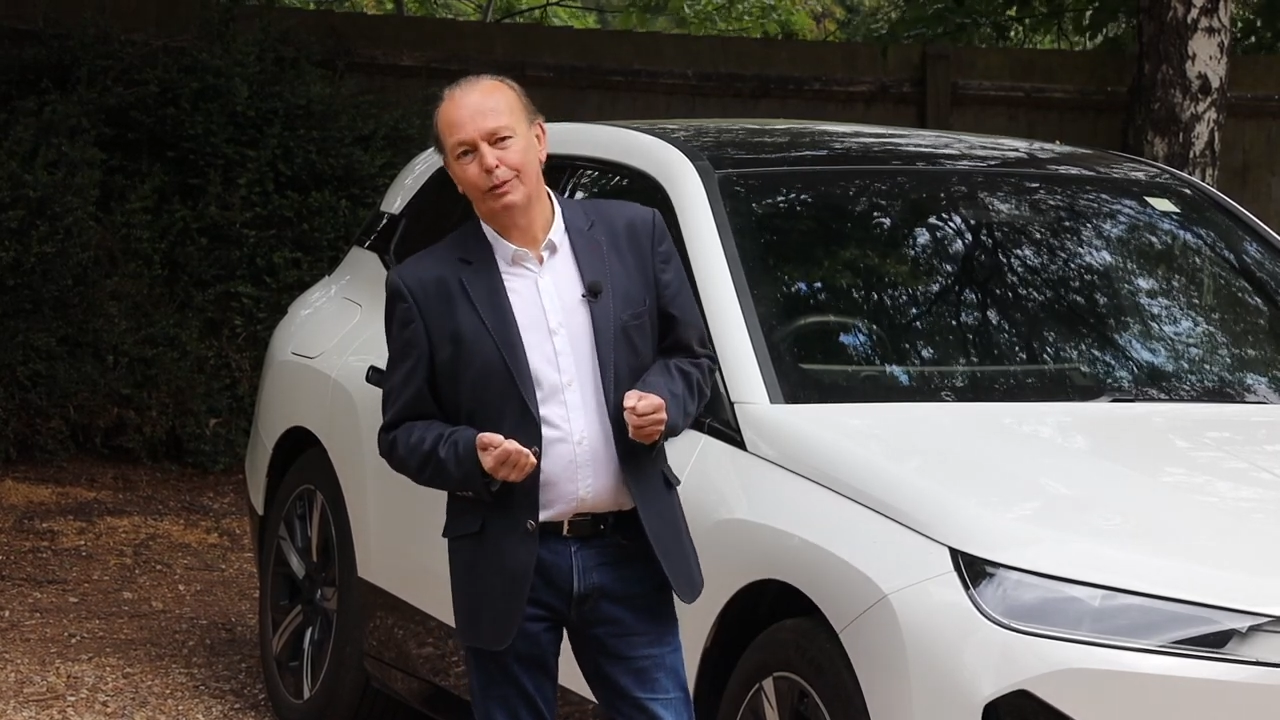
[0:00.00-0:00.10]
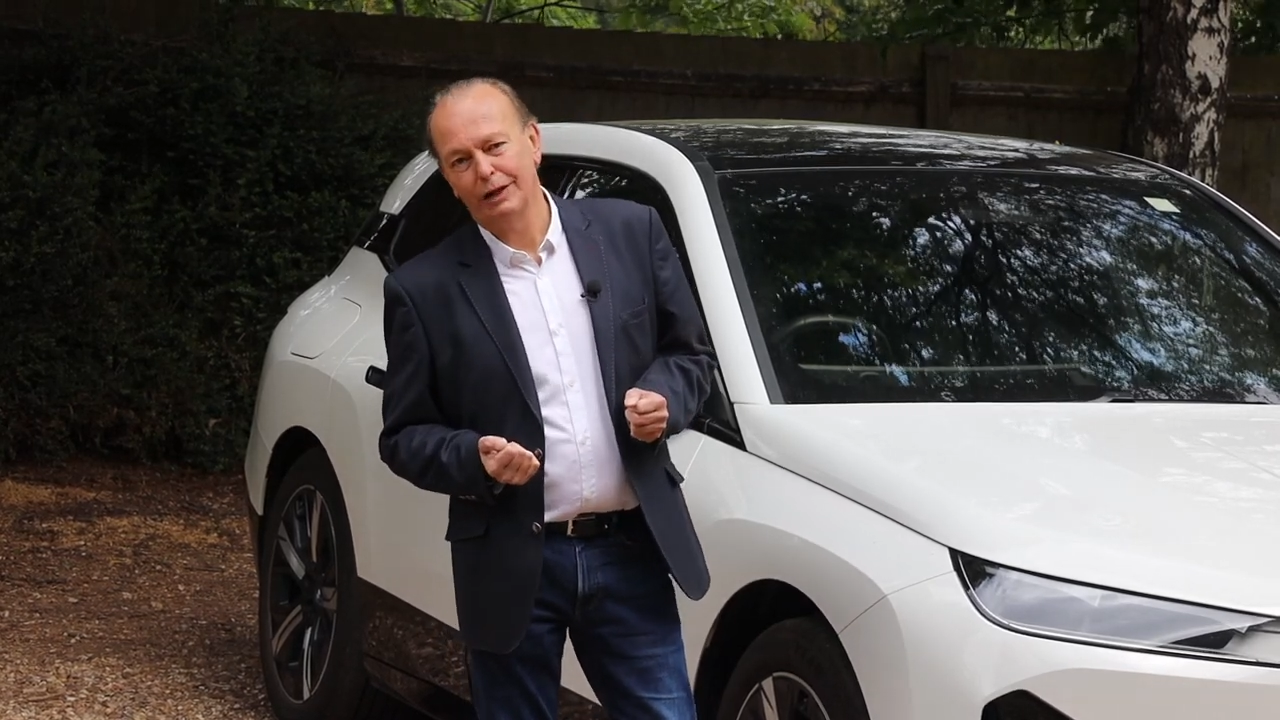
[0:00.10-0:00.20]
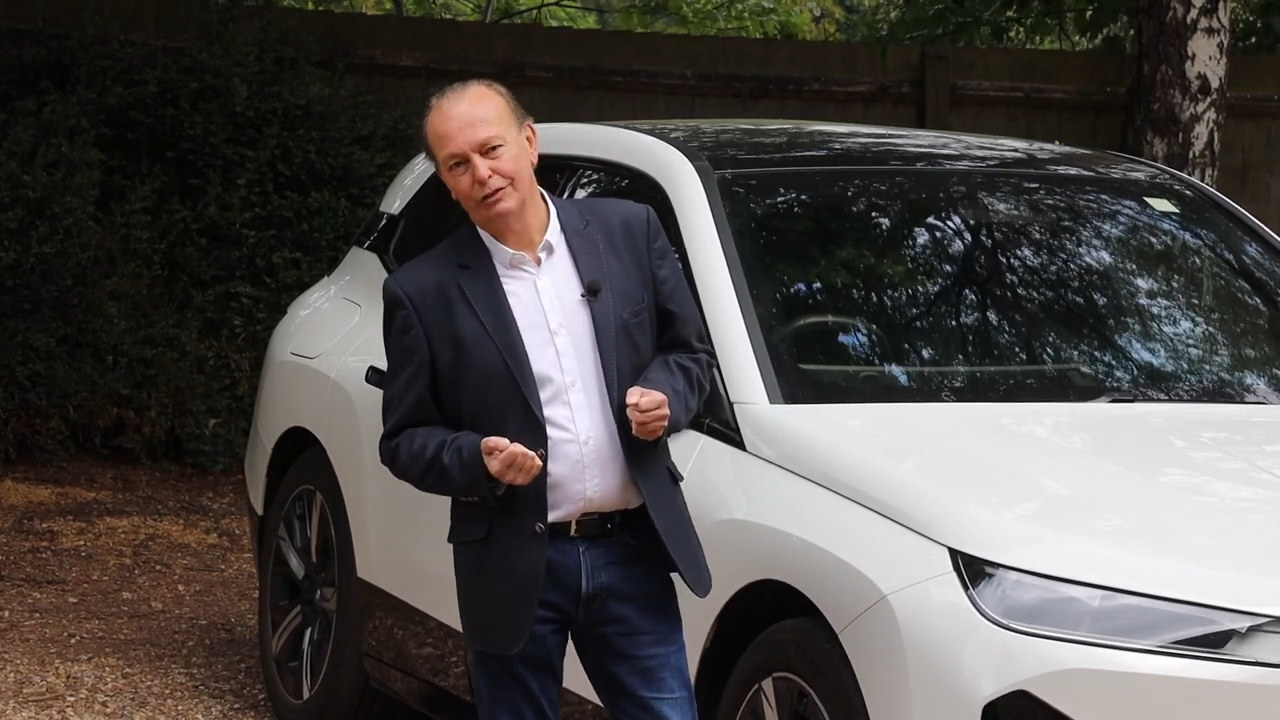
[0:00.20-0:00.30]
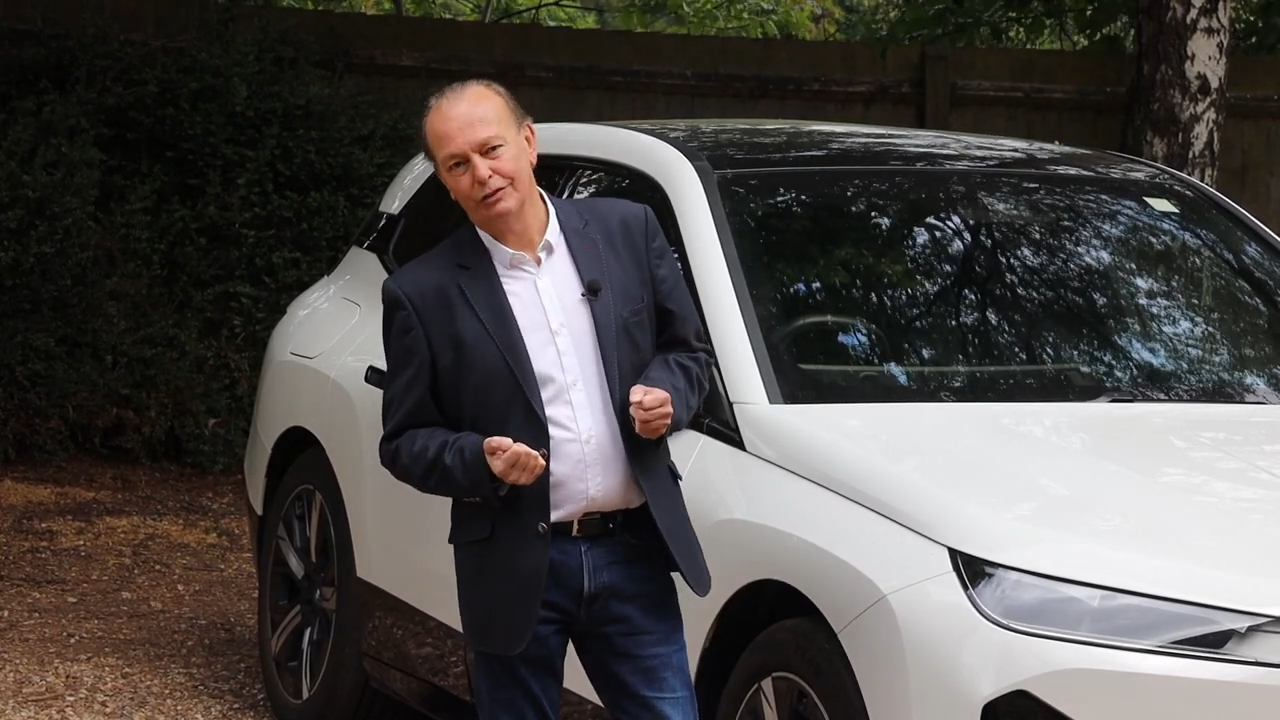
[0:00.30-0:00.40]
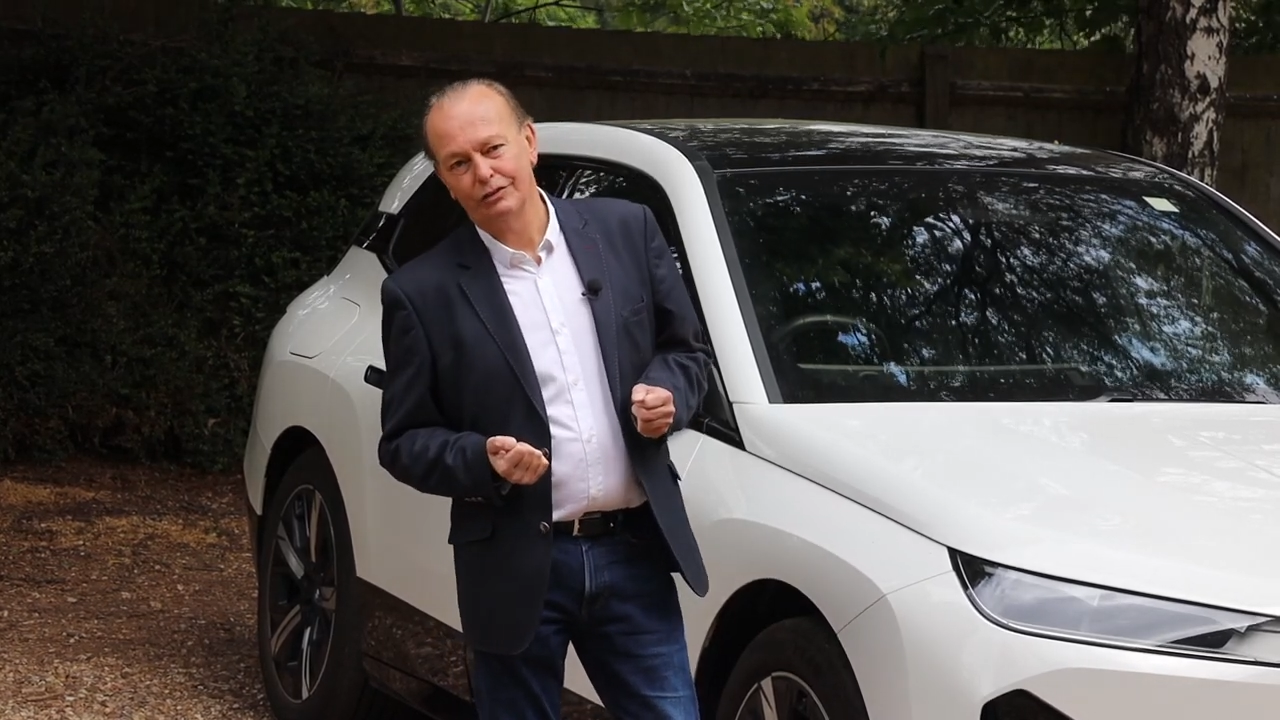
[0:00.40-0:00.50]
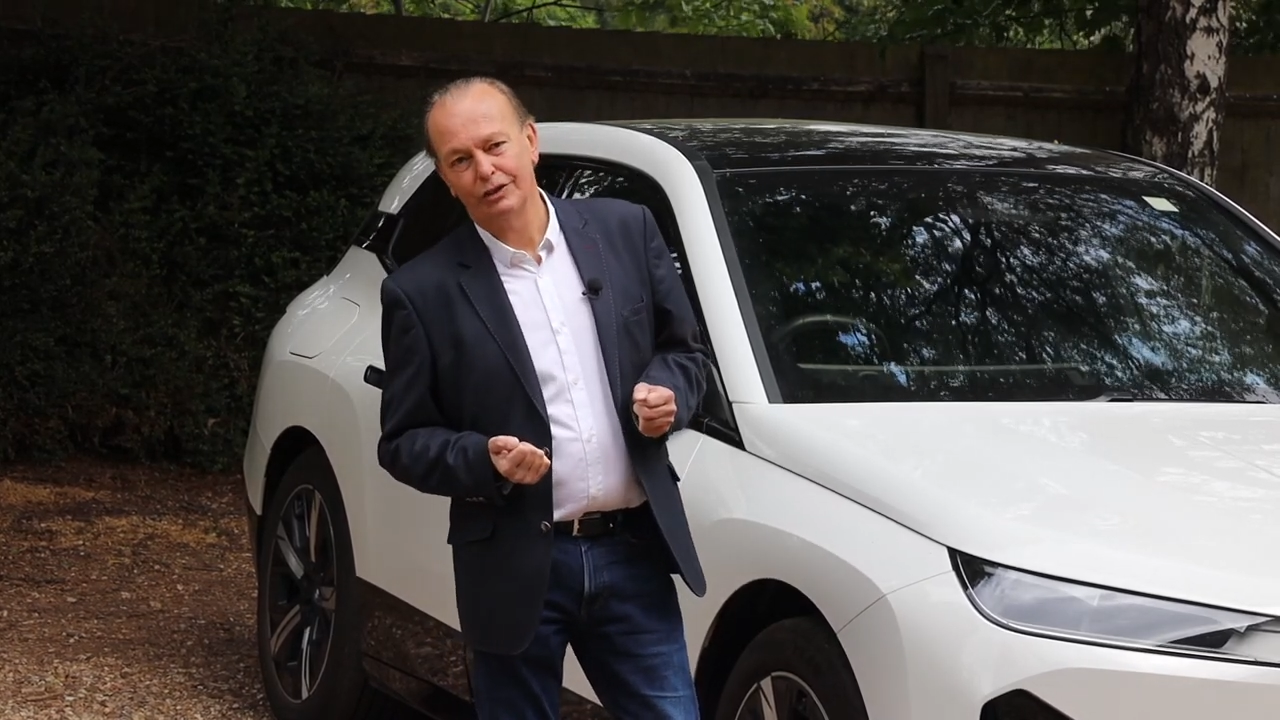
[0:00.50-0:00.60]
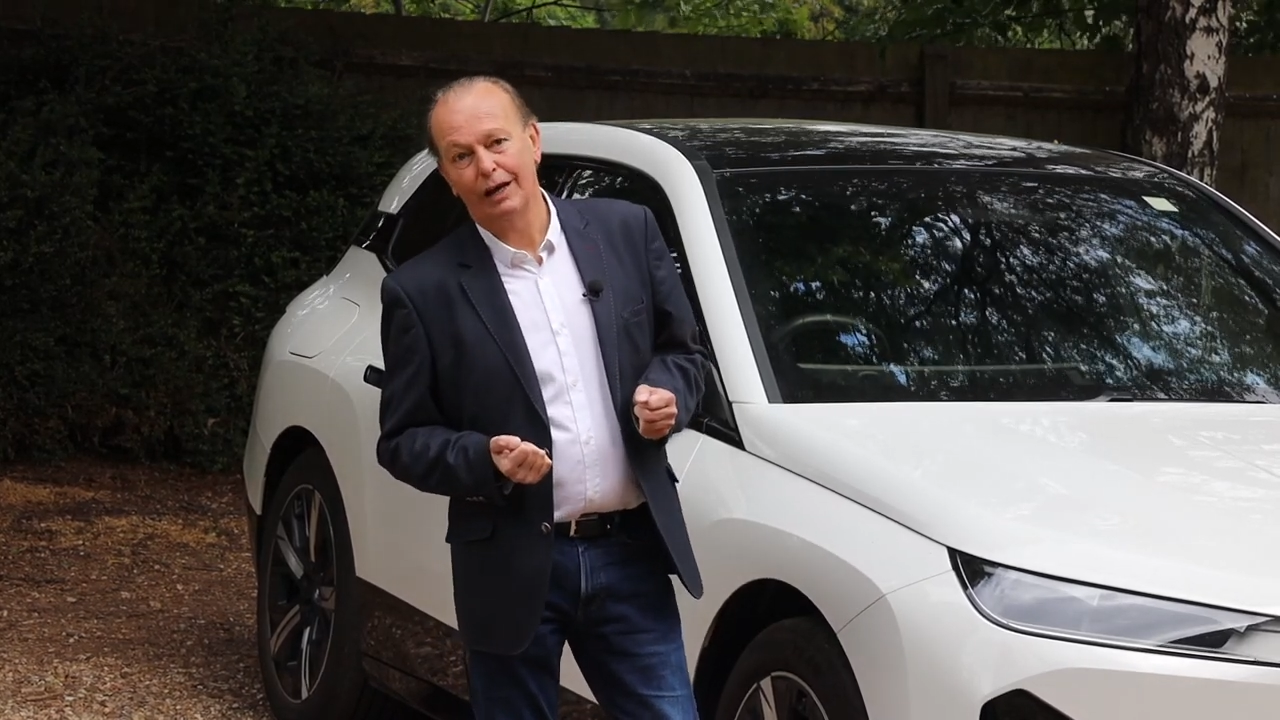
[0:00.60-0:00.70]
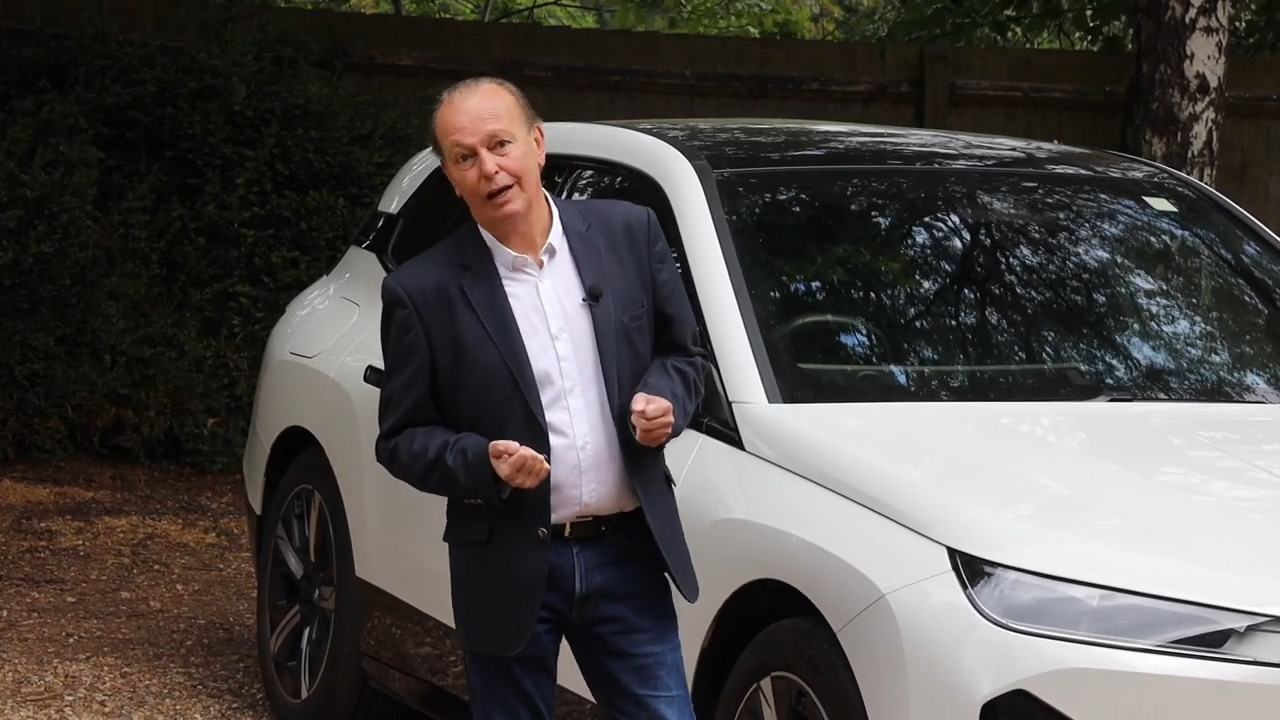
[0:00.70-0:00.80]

pageants